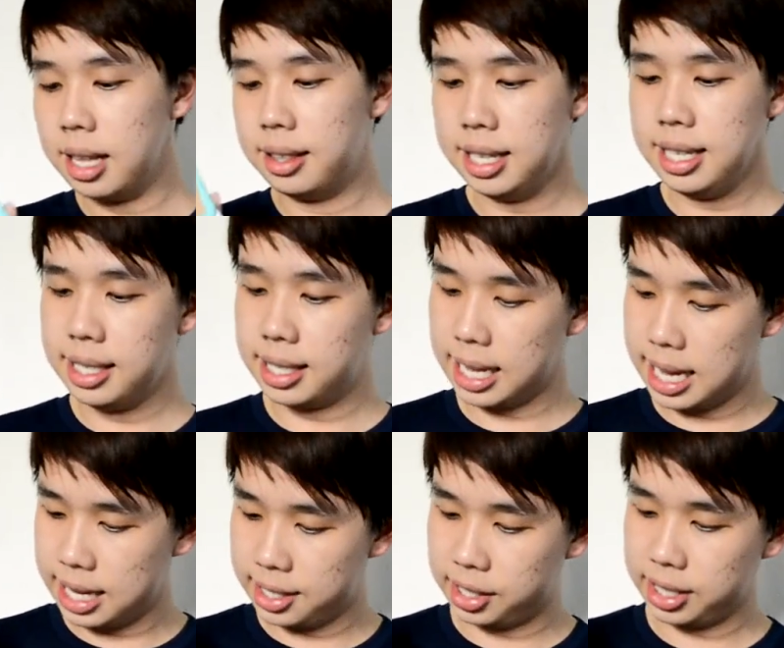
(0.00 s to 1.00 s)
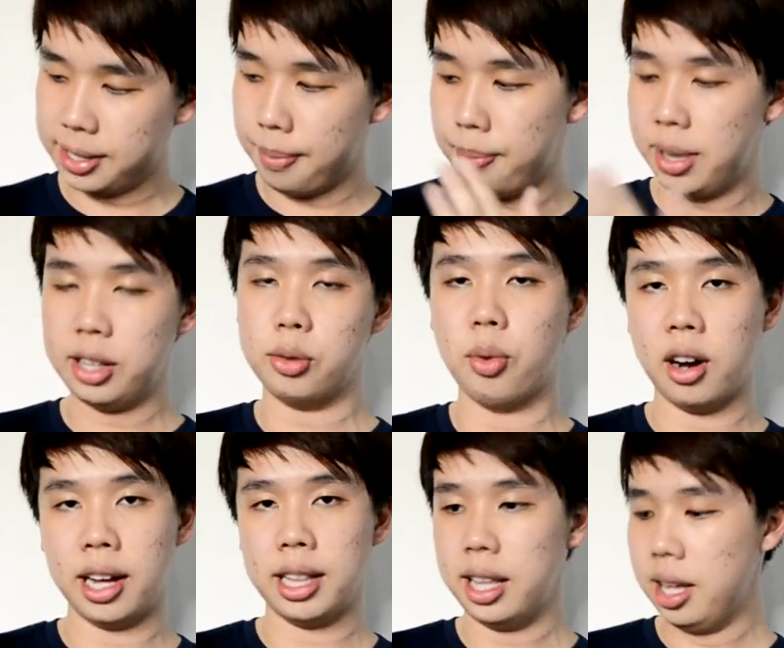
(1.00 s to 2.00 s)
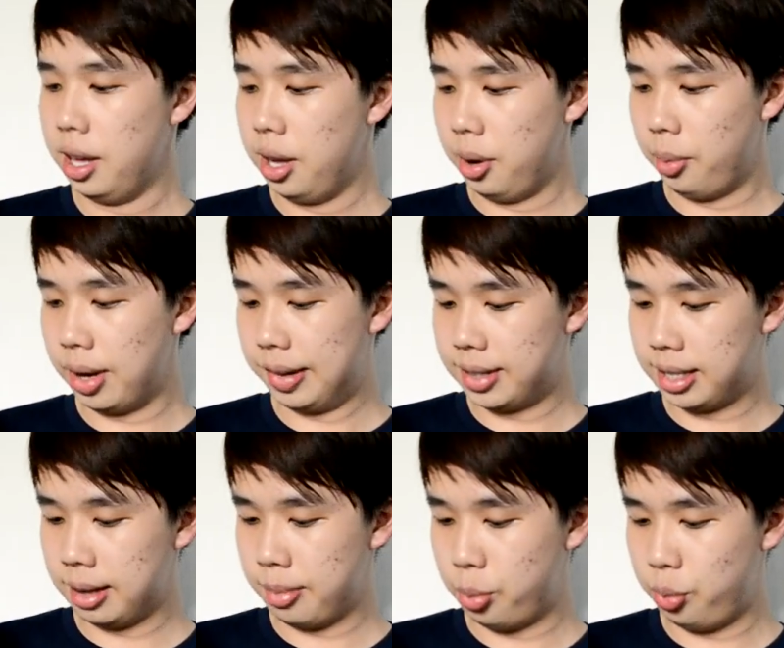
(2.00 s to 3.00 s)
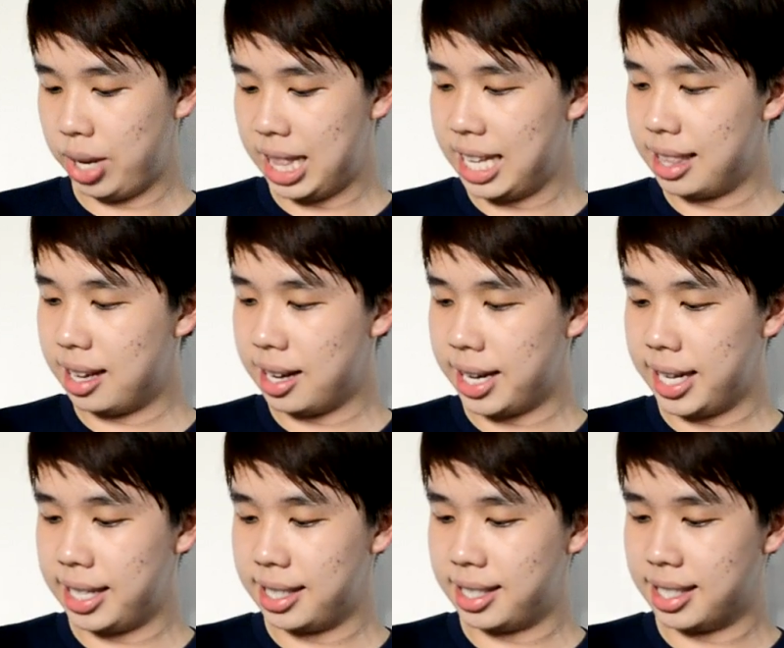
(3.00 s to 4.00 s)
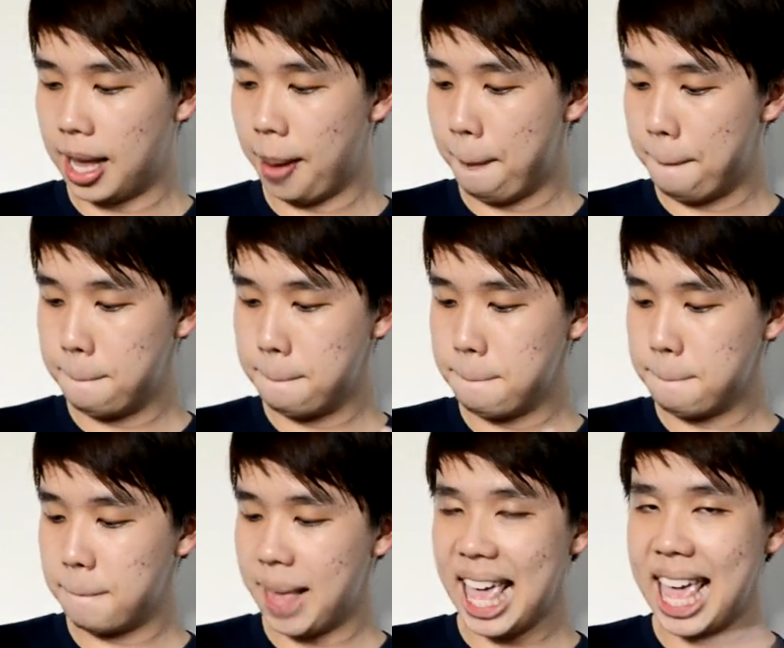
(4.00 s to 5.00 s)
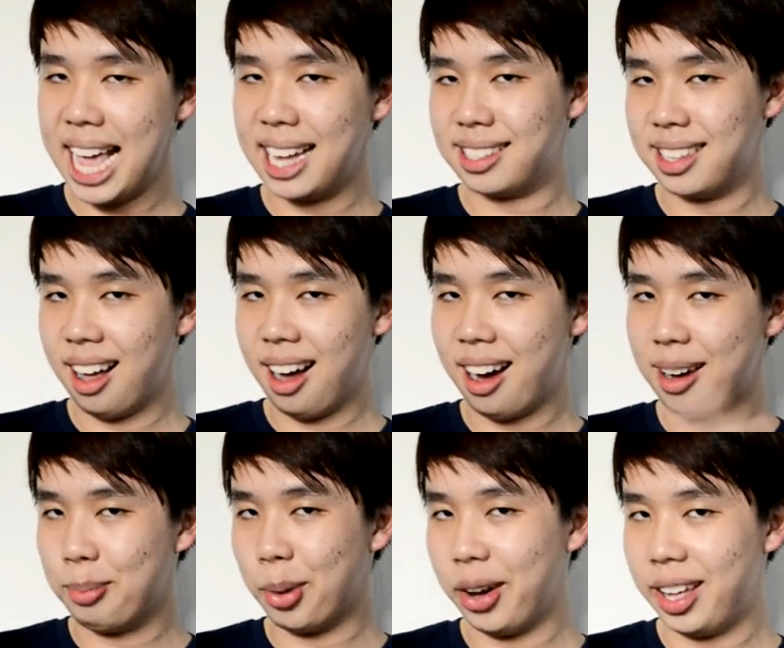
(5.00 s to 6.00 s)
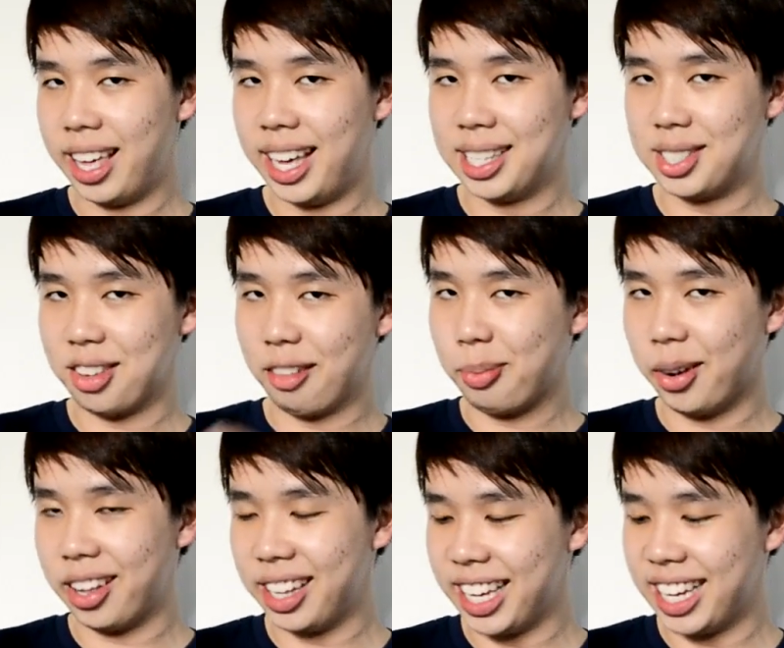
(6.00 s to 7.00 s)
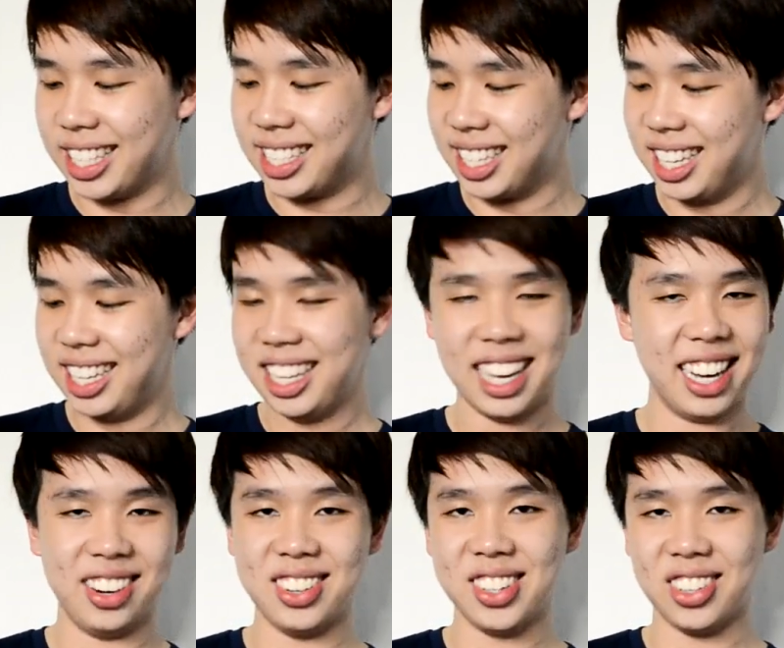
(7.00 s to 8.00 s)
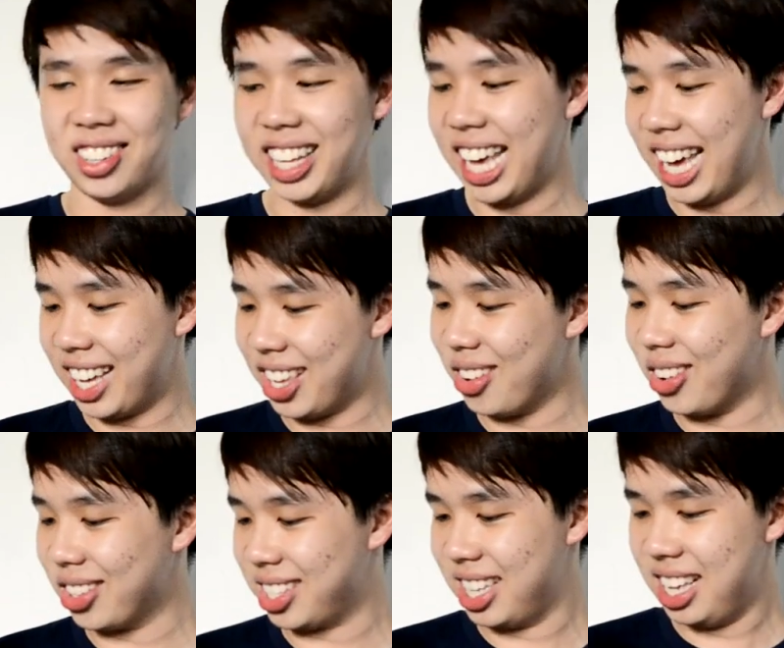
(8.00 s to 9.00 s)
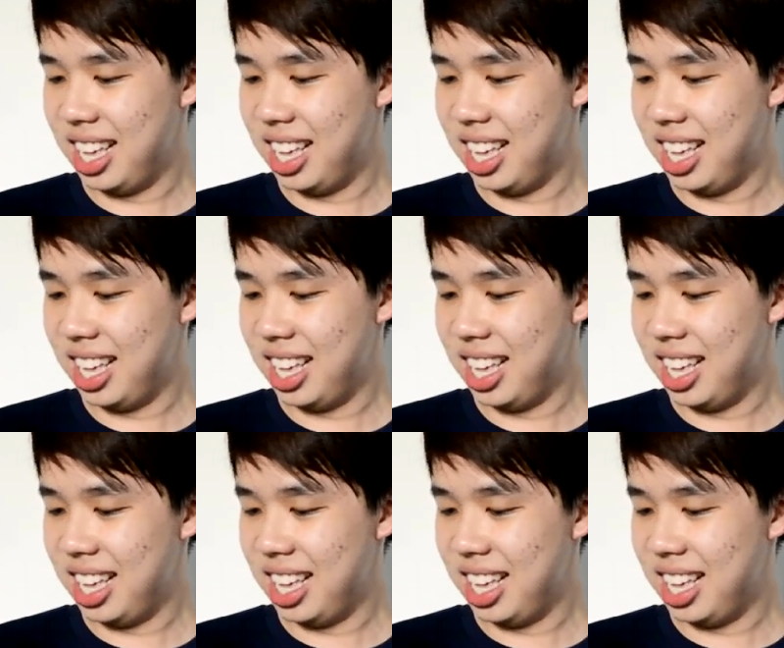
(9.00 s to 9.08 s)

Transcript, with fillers: This is just a mint one with some really nice eggs, hard-boiled eggs, soft-boiled eggs, I don't know, egg yolks,